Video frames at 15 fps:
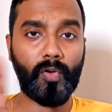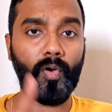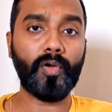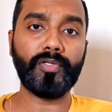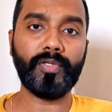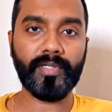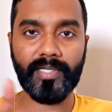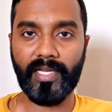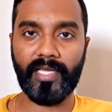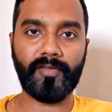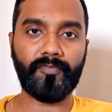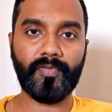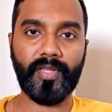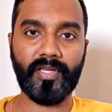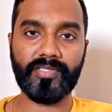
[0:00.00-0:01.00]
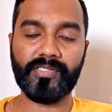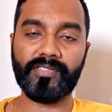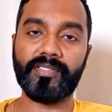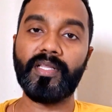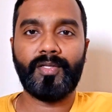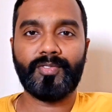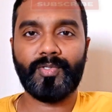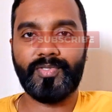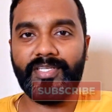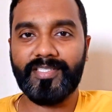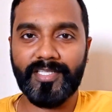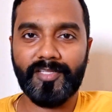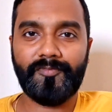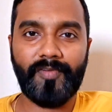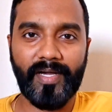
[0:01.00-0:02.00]
all your clarification. So
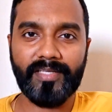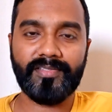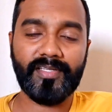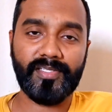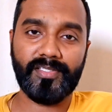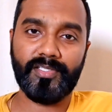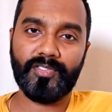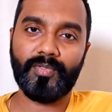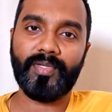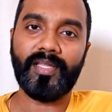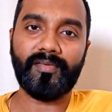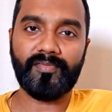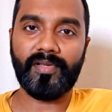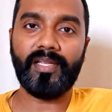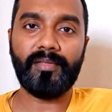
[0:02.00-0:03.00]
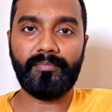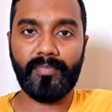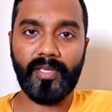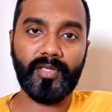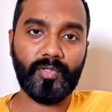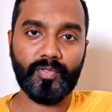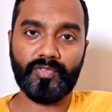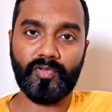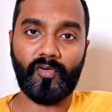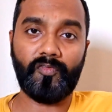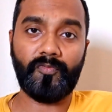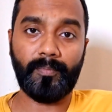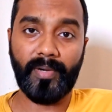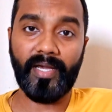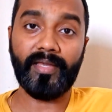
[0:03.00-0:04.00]
these are the 5 stages you can really make use
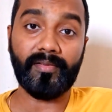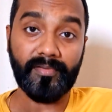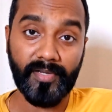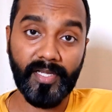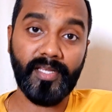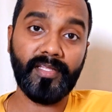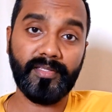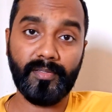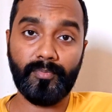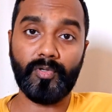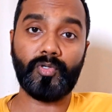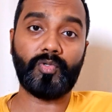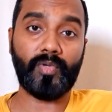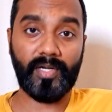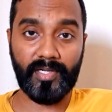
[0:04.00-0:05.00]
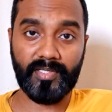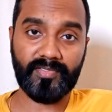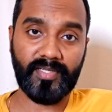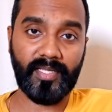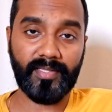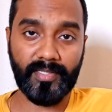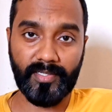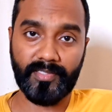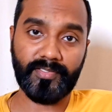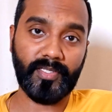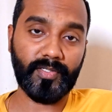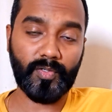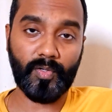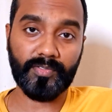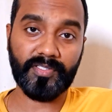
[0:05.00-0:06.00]
of by reading the book to understand the
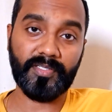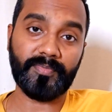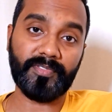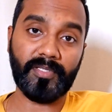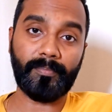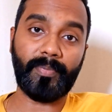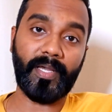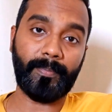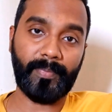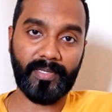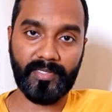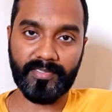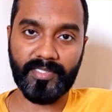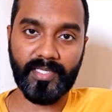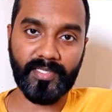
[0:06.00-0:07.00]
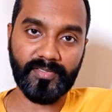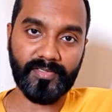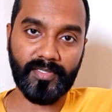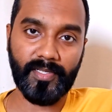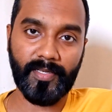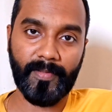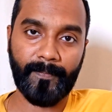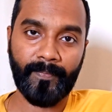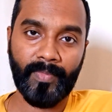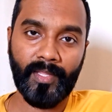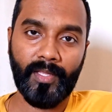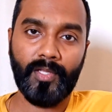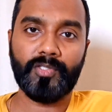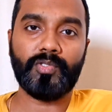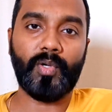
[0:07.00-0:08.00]
design concepts in piping design engineering.
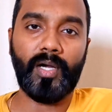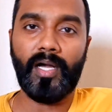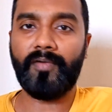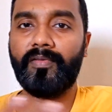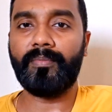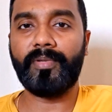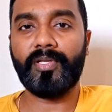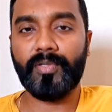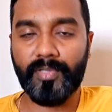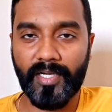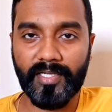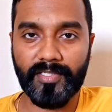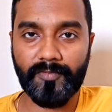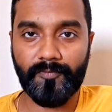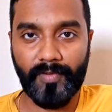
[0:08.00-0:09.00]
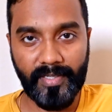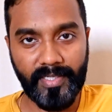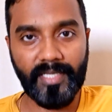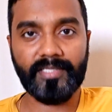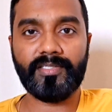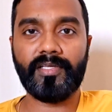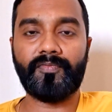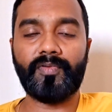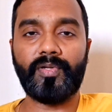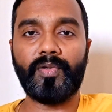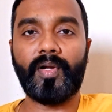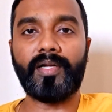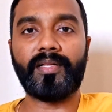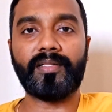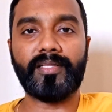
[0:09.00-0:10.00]
So I will meet you in another fantastic
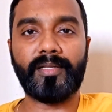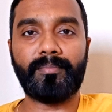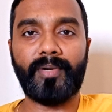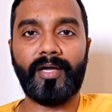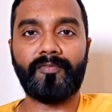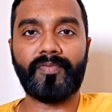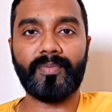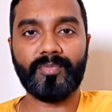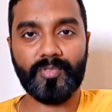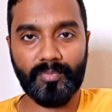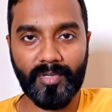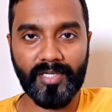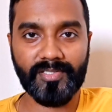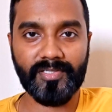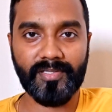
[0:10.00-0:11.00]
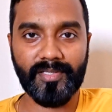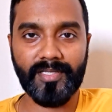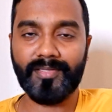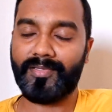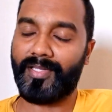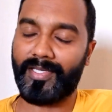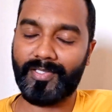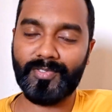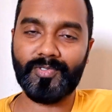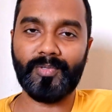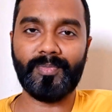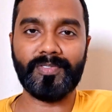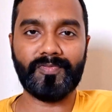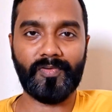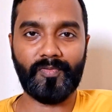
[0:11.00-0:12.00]
video. Until then, bye from Subhash Chandra. Thank you so
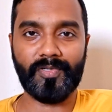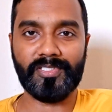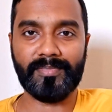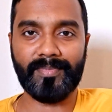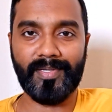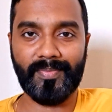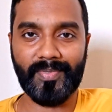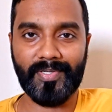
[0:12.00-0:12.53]
much for watching my